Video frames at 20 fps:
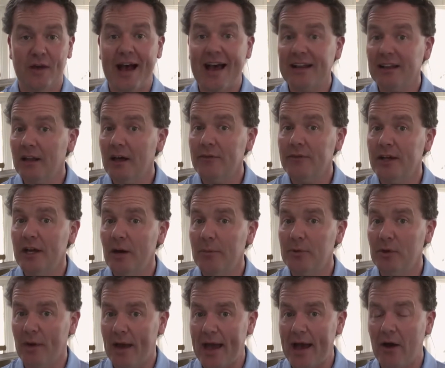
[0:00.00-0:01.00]
So I'd love to
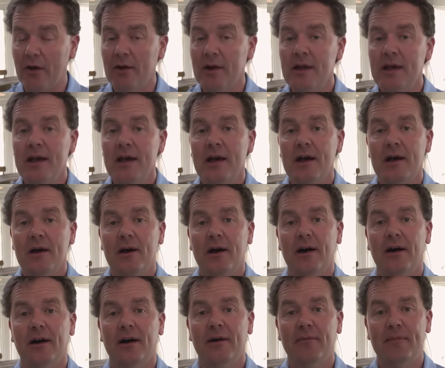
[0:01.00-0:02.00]
help you out.
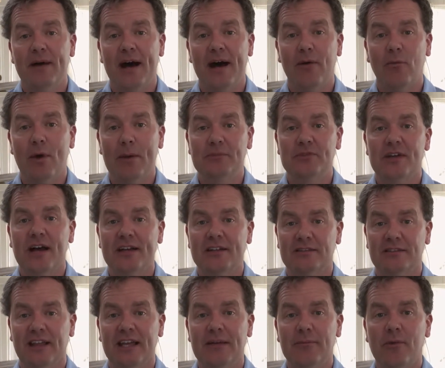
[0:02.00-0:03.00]
My
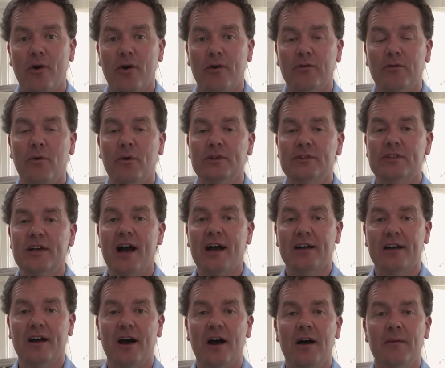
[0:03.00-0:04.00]
website is
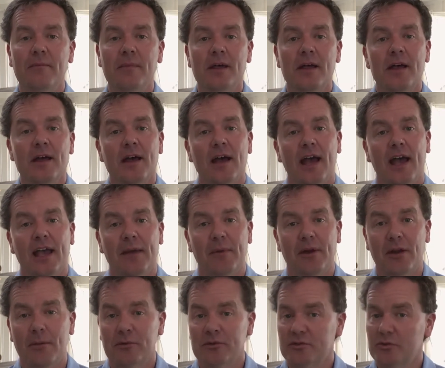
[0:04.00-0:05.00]
lakemartinvoice.com
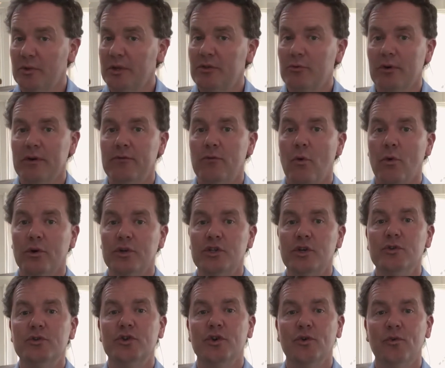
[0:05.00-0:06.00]
and my number is
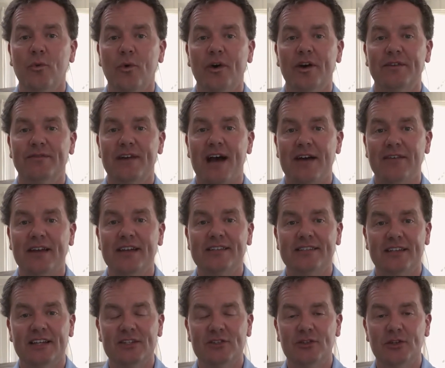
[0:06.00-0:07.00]

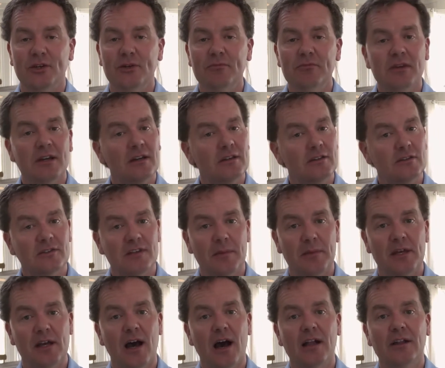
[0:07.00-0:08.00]
334-221-5862. Just
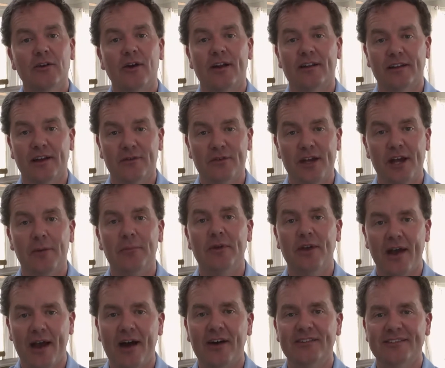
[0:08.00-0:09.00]
give me a holler. I'd love to
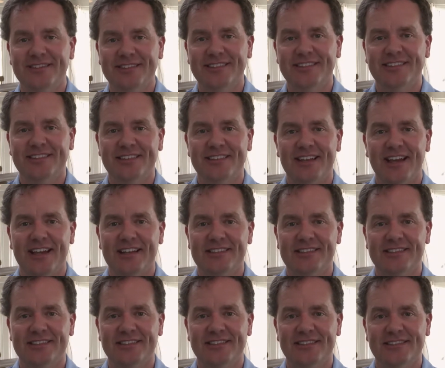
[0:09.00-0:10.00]
help you out.
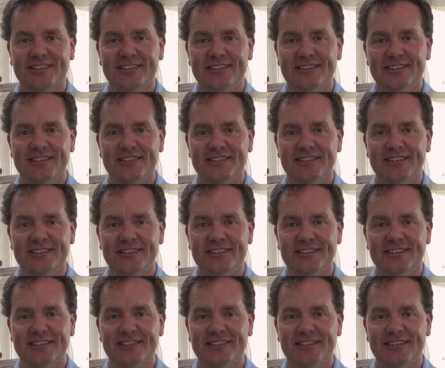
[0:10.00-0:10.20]
Thanks.